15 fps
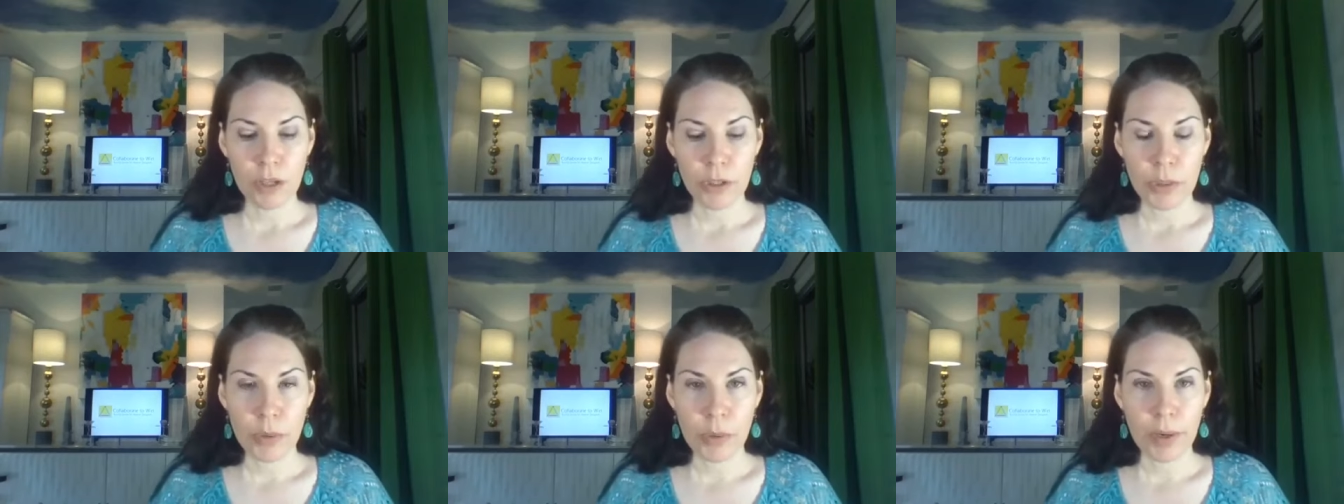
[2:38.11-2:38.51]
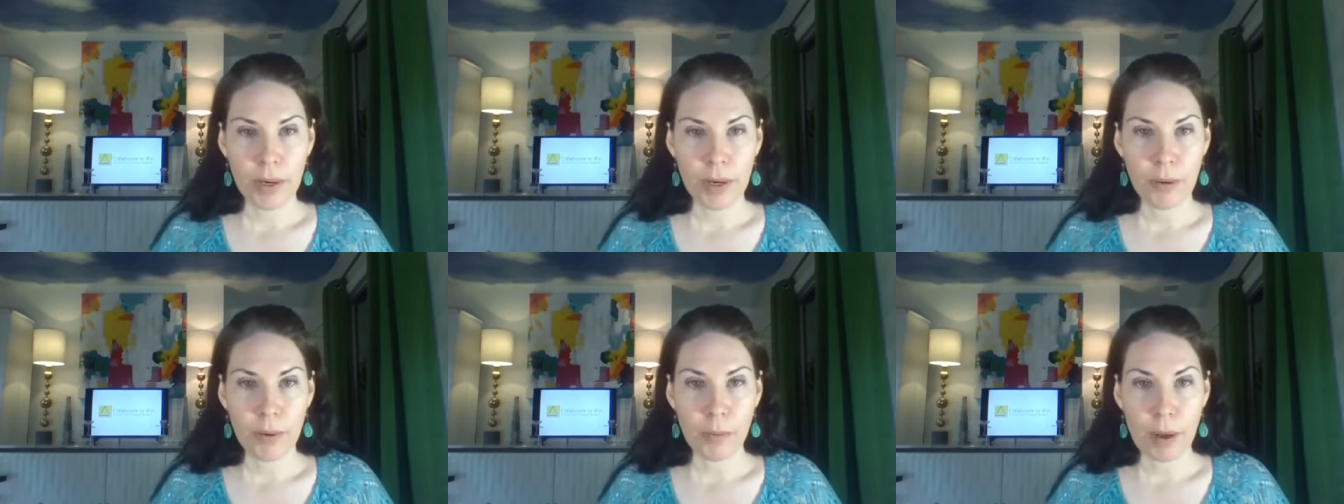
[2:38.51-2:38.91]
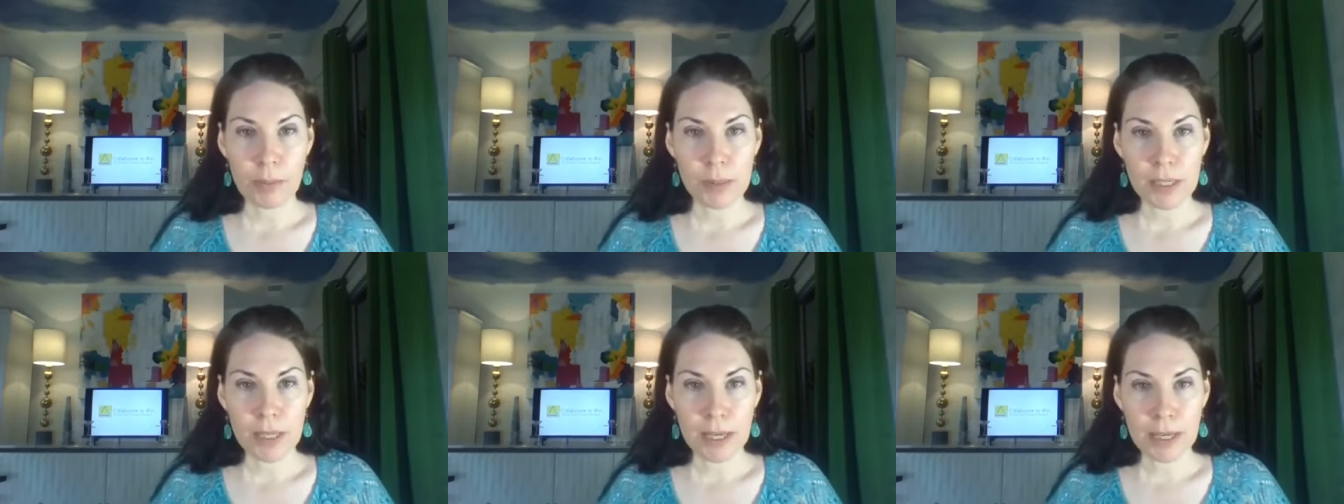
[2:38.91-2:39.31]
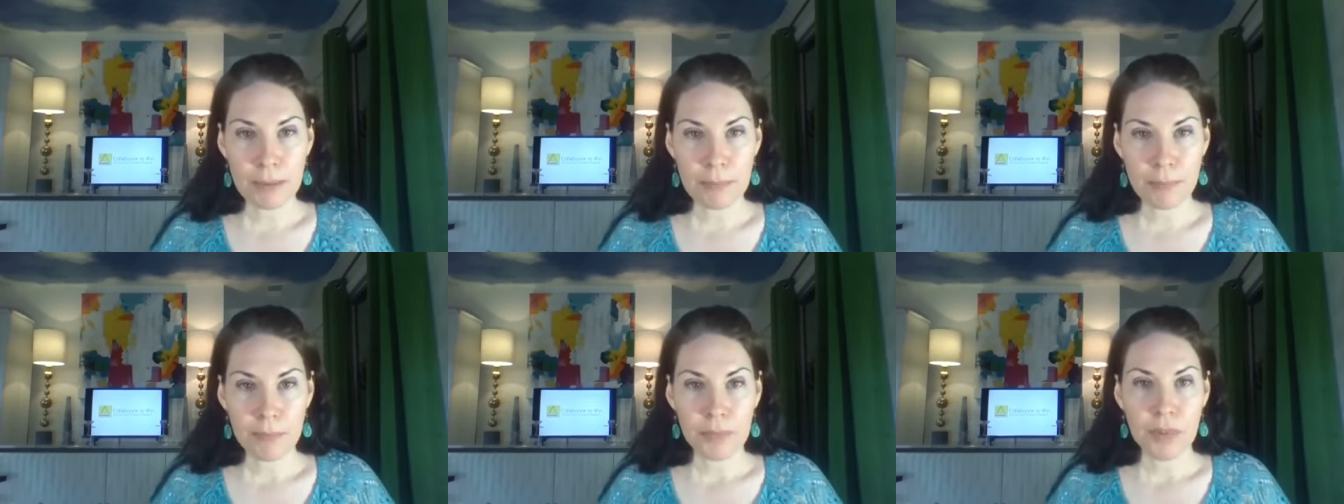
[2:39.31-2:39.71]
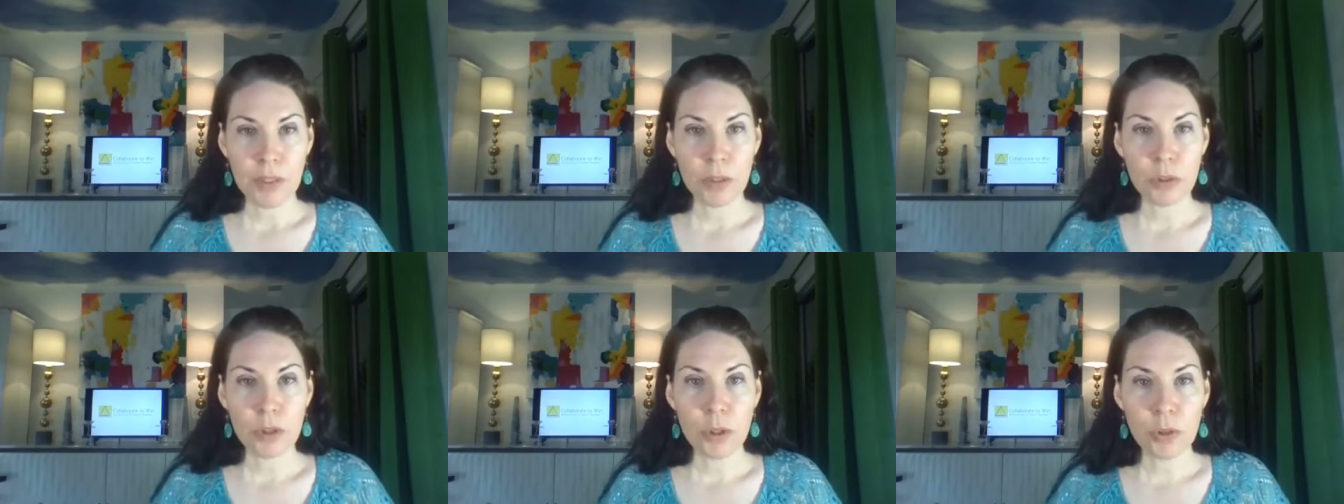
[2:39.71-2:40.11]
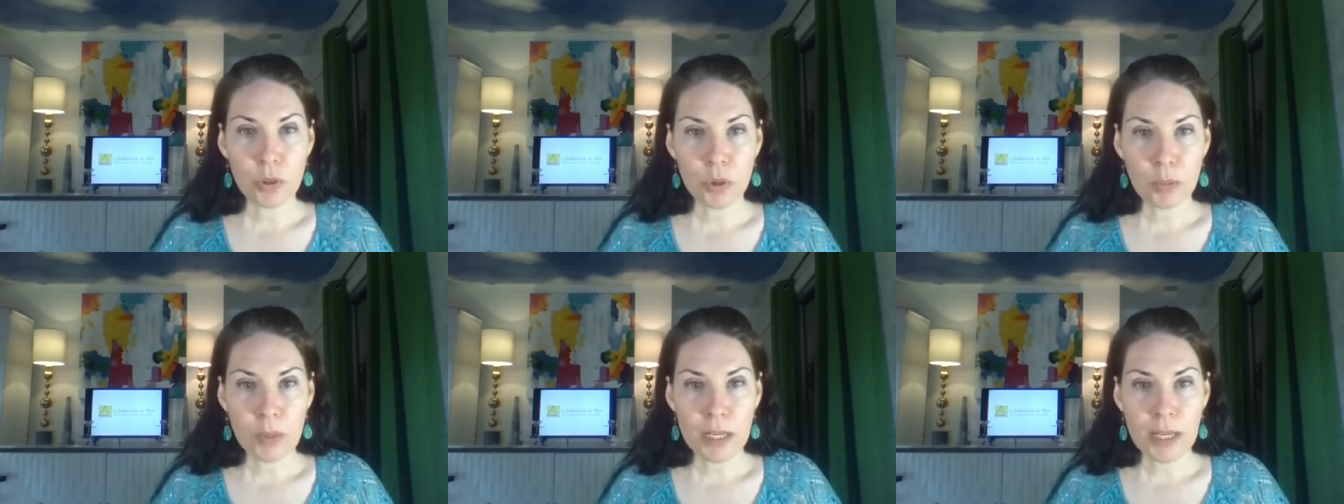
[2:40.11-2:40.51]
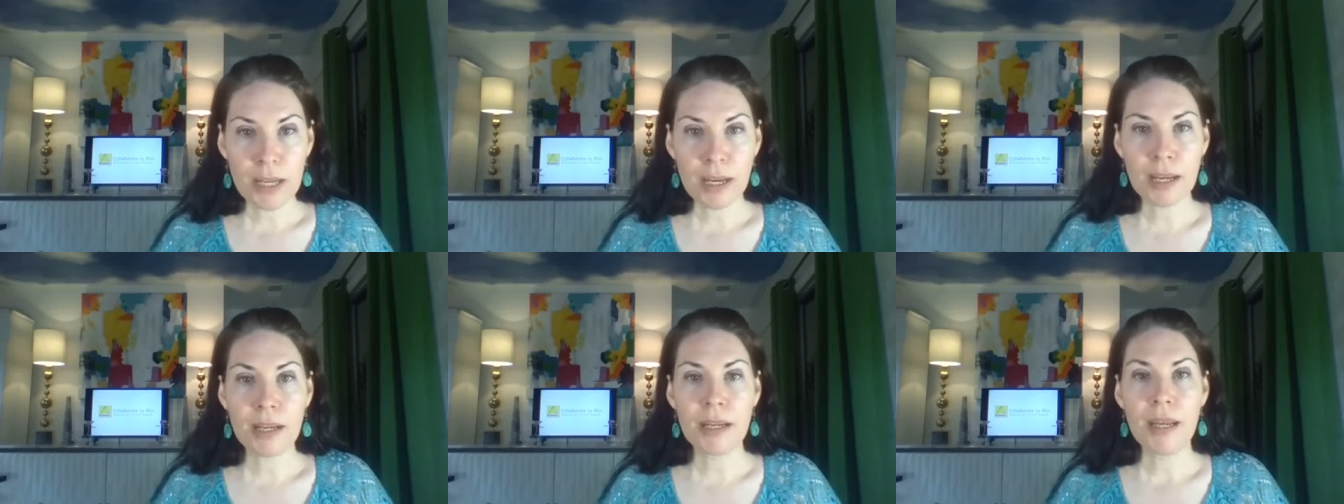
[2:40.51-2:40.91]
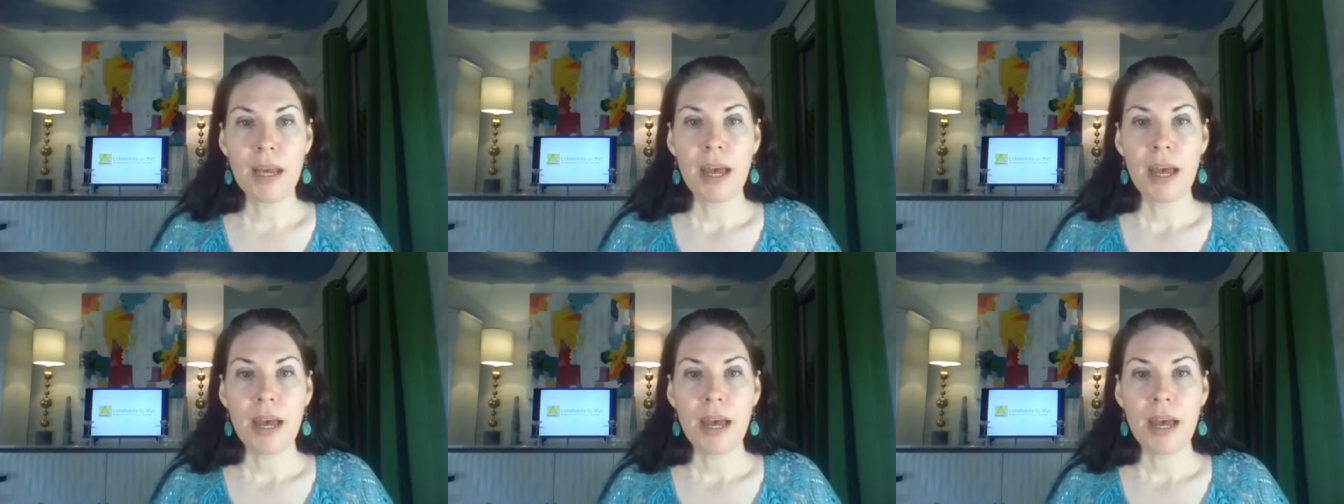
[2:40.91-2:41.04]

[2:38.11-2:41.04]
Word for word: your website, your social media,